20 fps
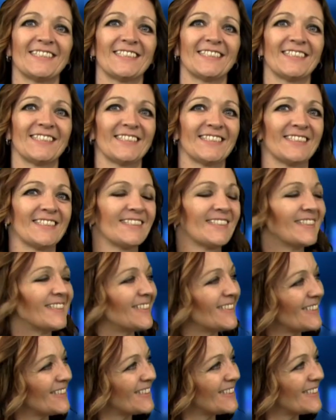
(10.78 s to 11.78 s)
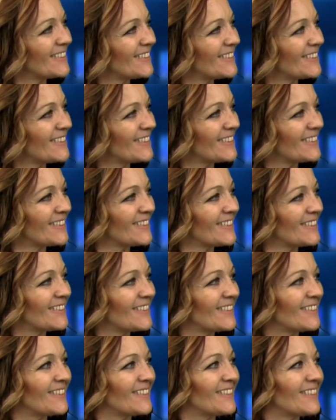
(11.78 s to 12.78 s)

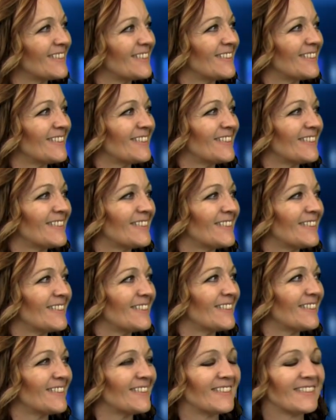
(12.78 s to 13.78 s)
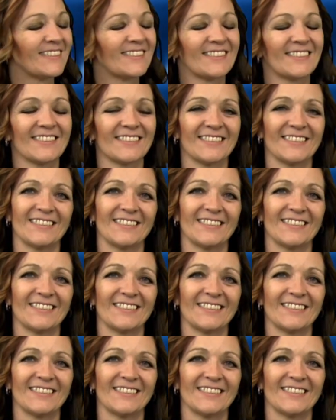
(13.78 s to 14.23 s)
No words are spoken by the person on screen.